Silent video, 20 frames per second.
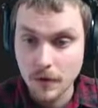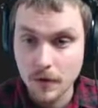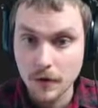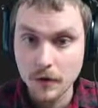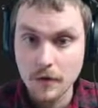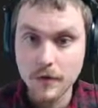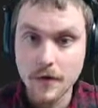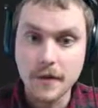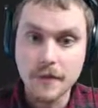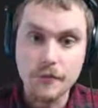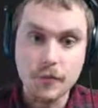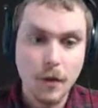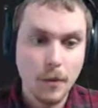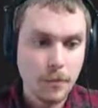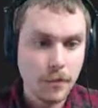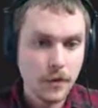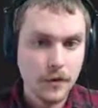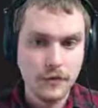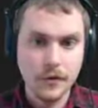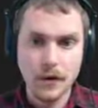Save
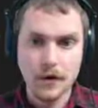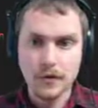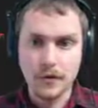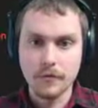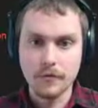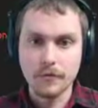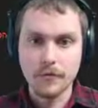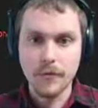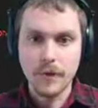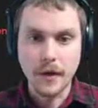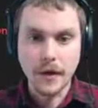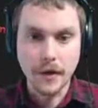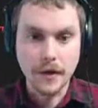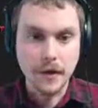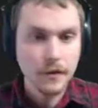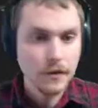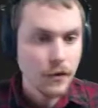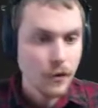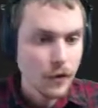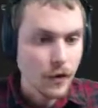Dropbox auth config.
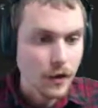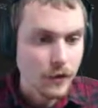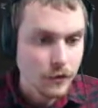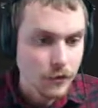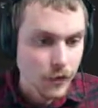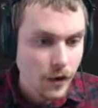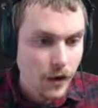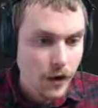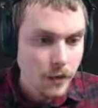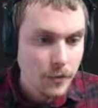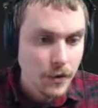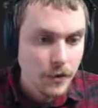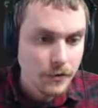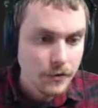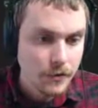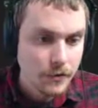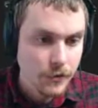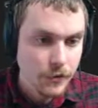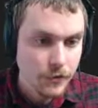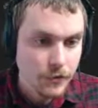Okay, so I must
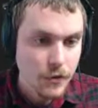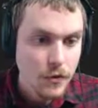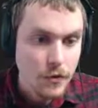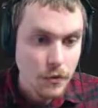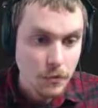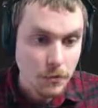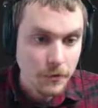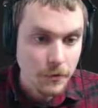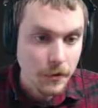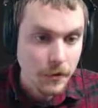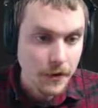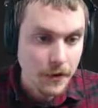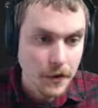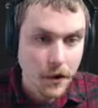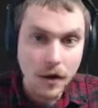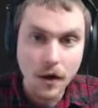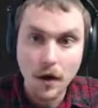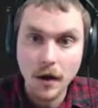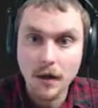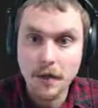have assumed that the
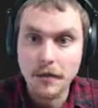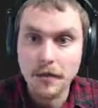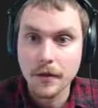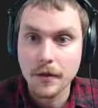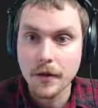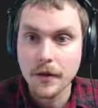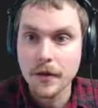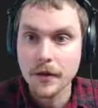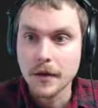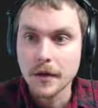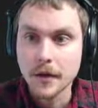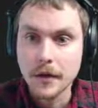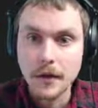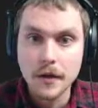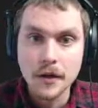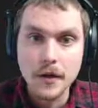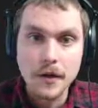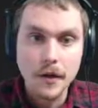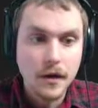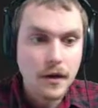auth
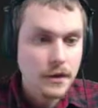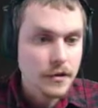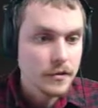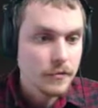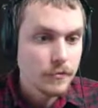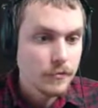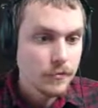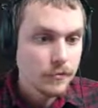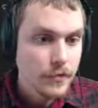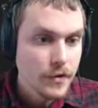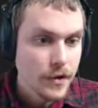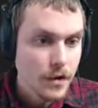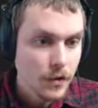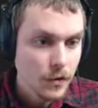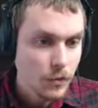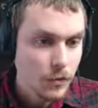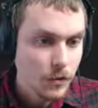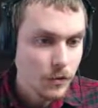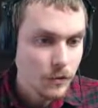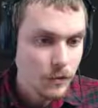uh, config
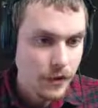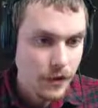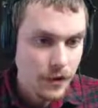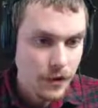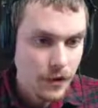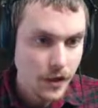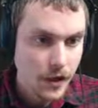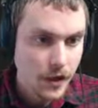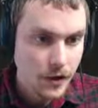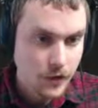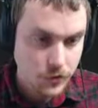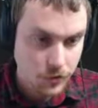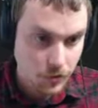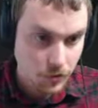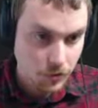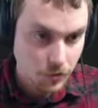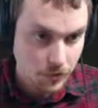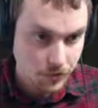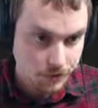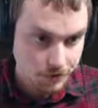was a hash table.